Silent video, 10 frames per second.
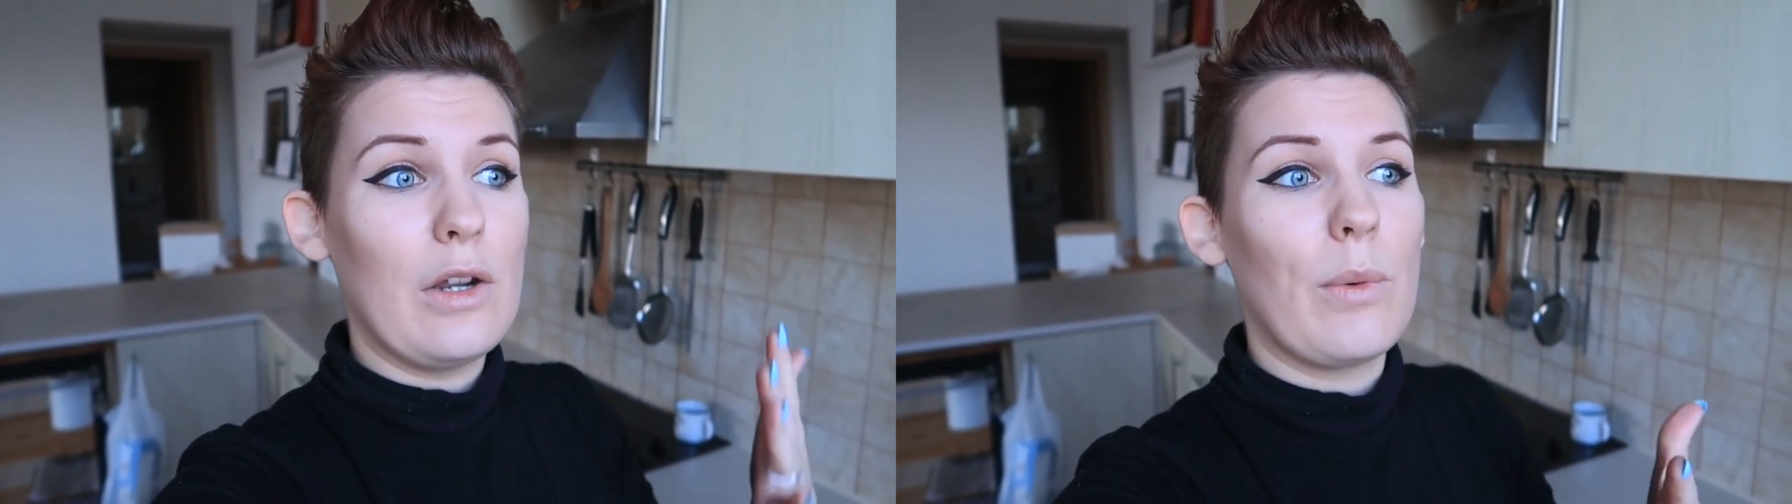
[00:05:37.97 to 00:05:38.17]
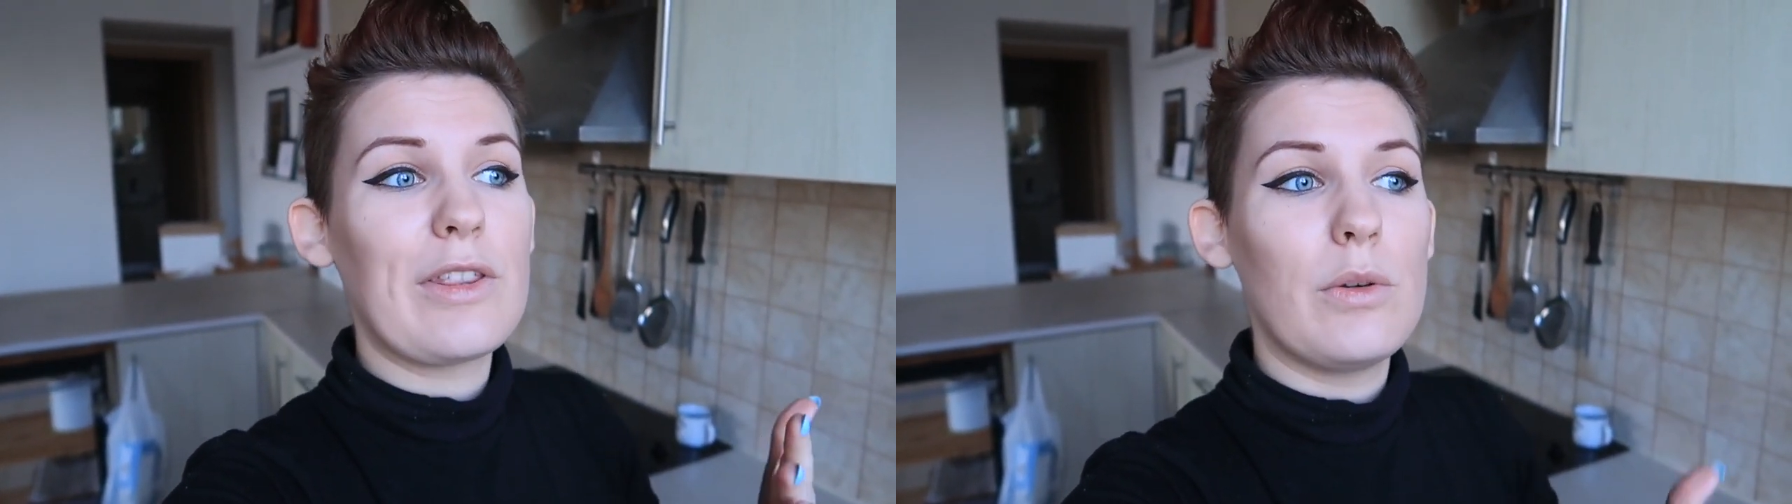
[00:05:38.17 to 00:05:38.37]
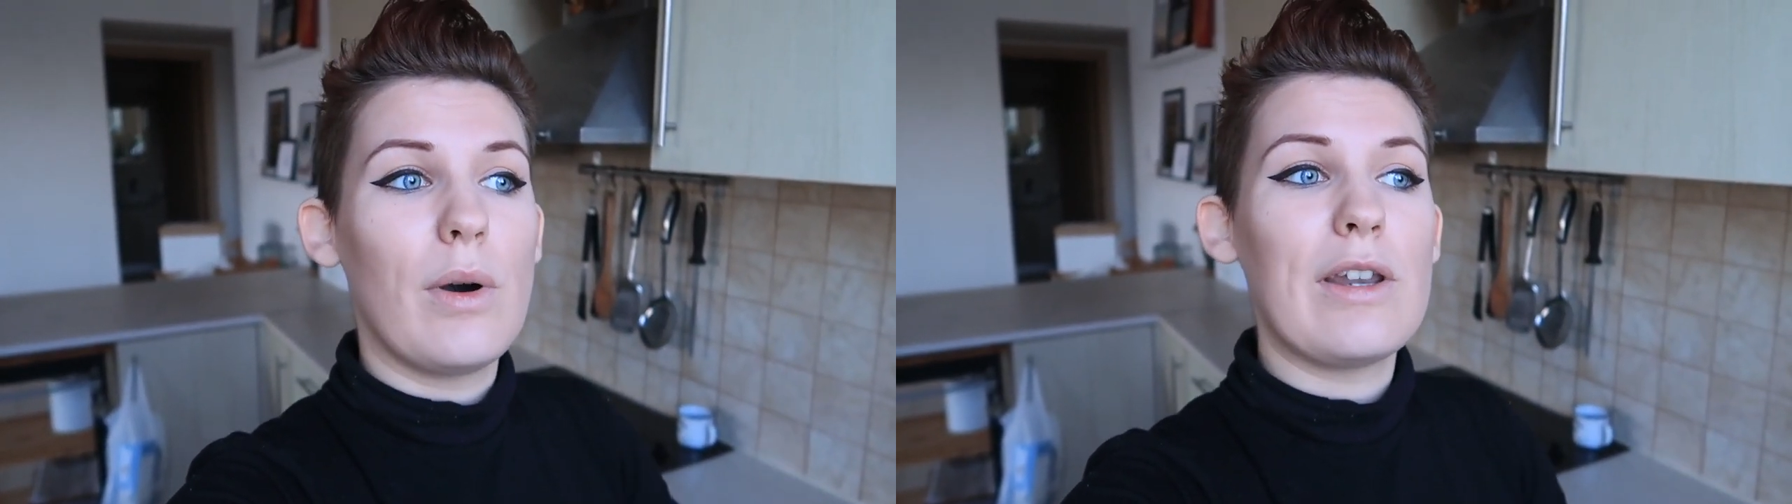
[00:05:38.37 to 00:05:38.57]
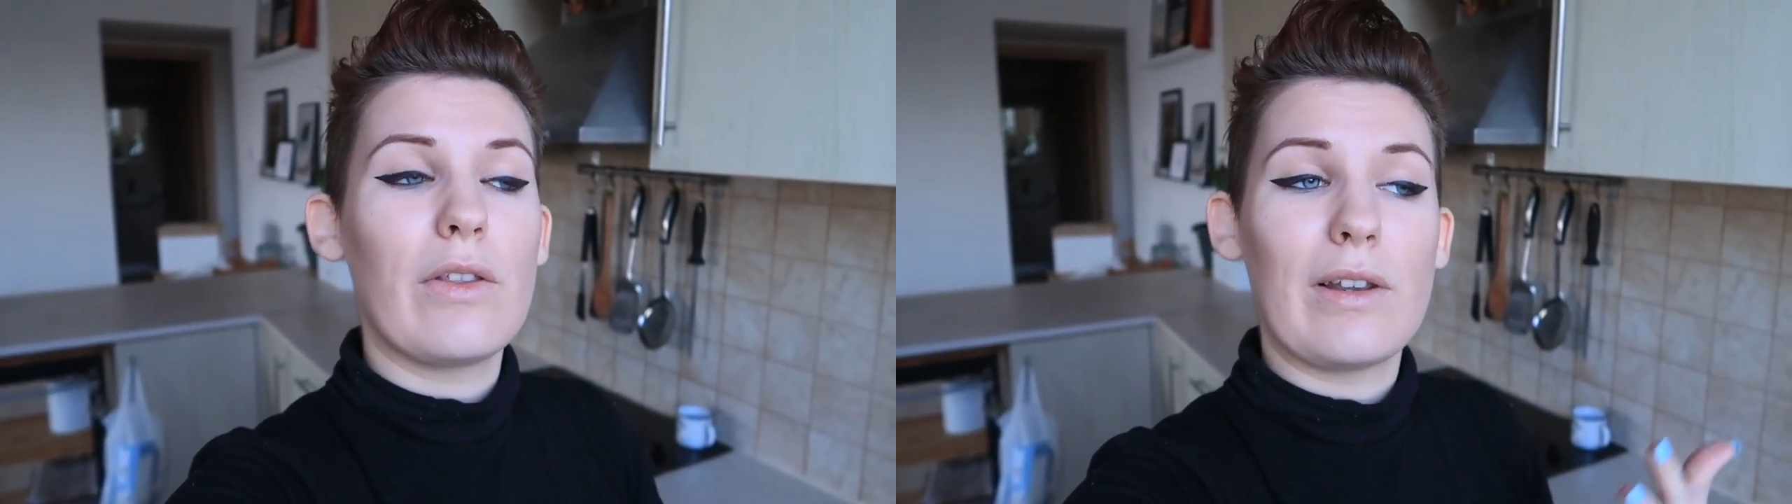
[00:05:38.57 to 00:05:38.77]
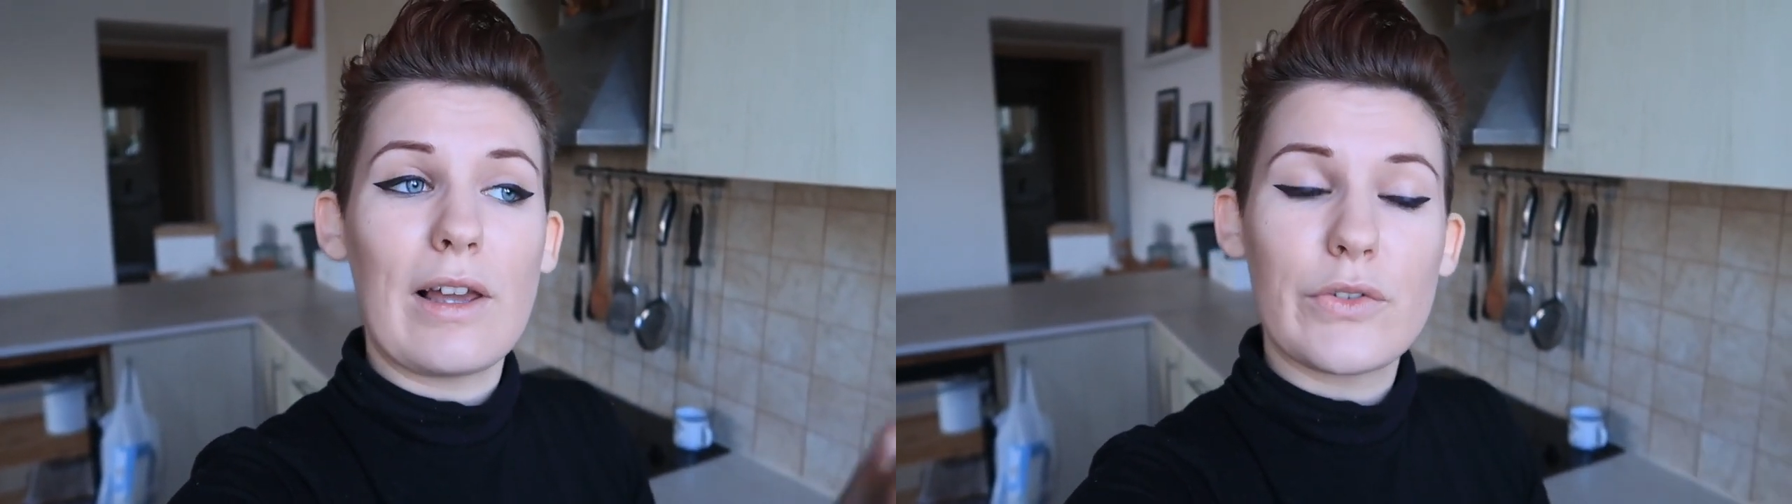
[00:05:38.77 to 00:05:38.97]
you know, whether you wanted it
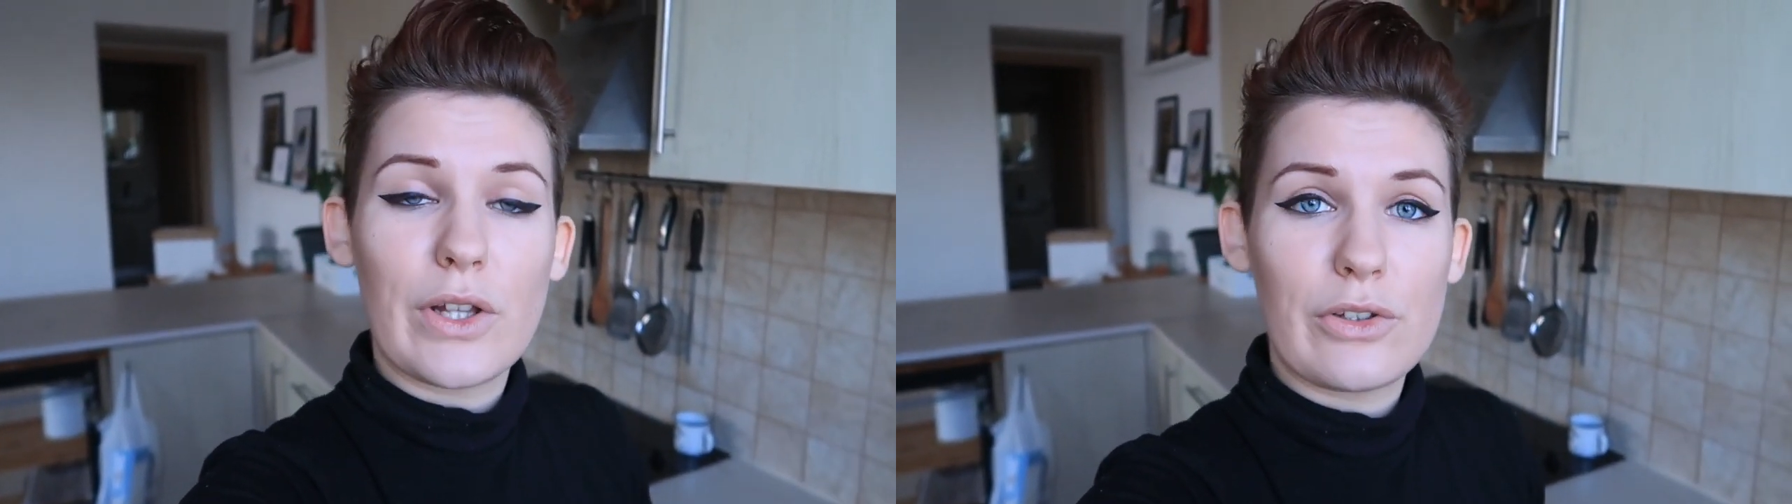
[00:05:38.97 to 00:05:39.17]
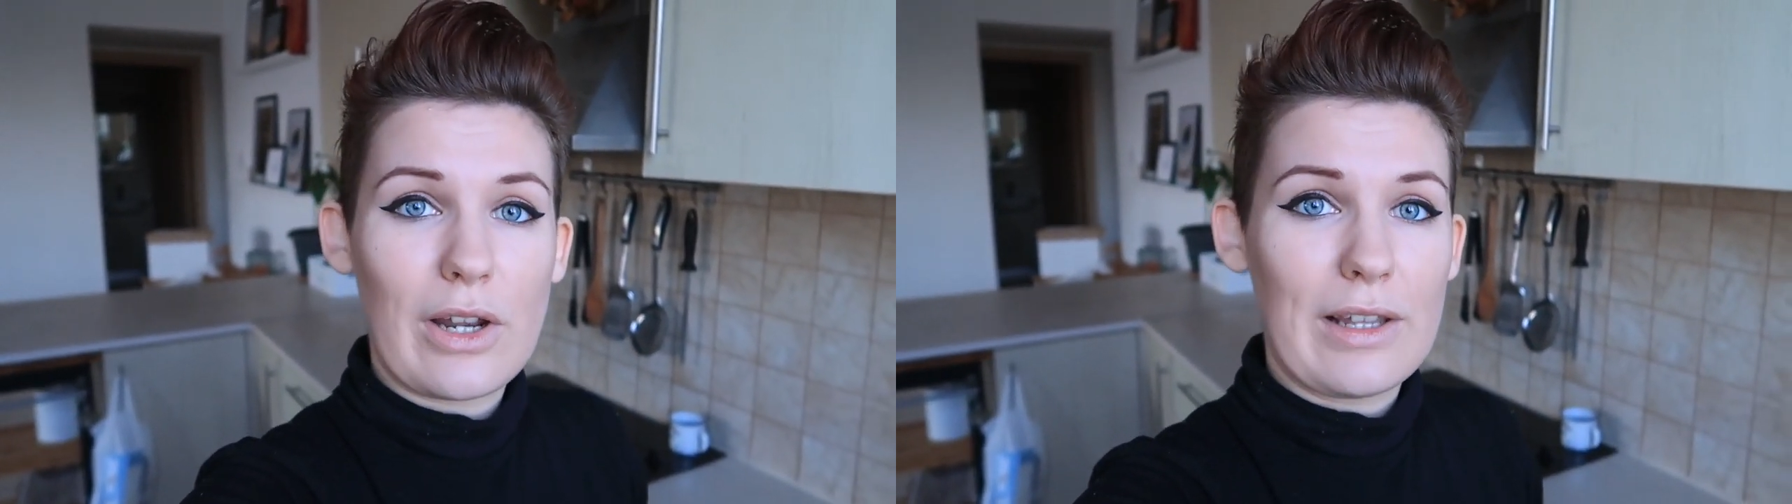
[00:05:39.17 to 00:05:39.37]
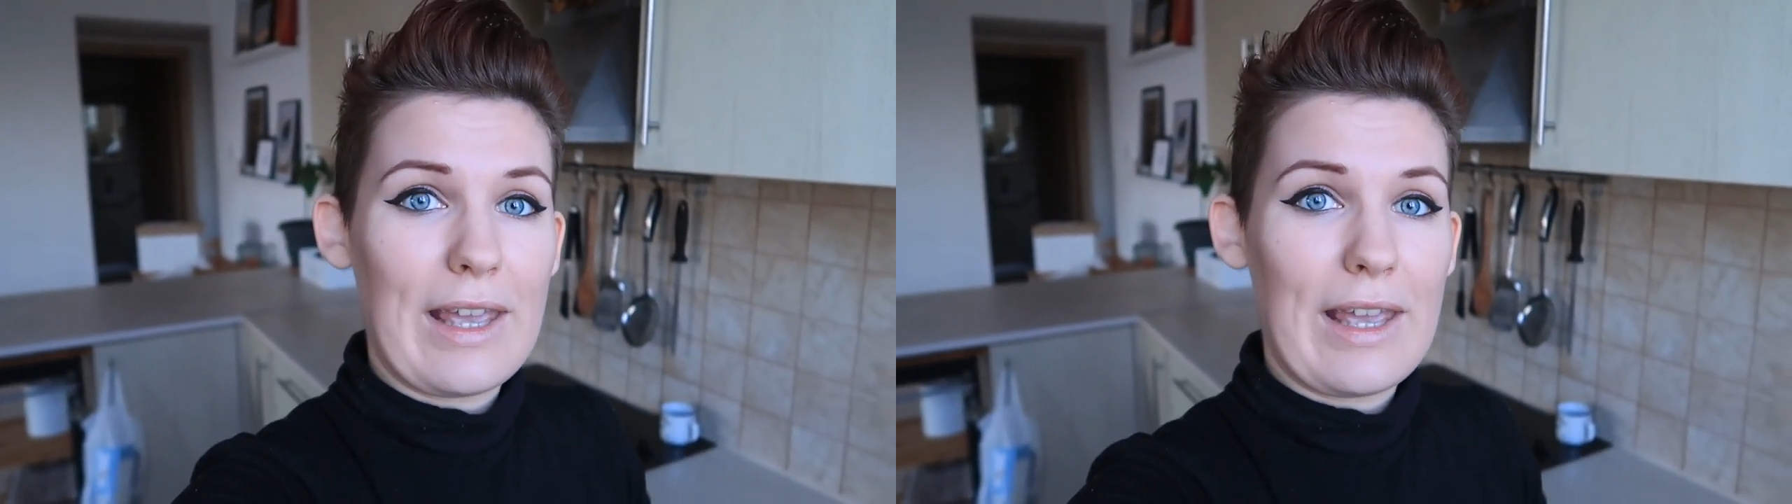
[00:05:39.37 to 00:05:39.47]
on the lifestyle channel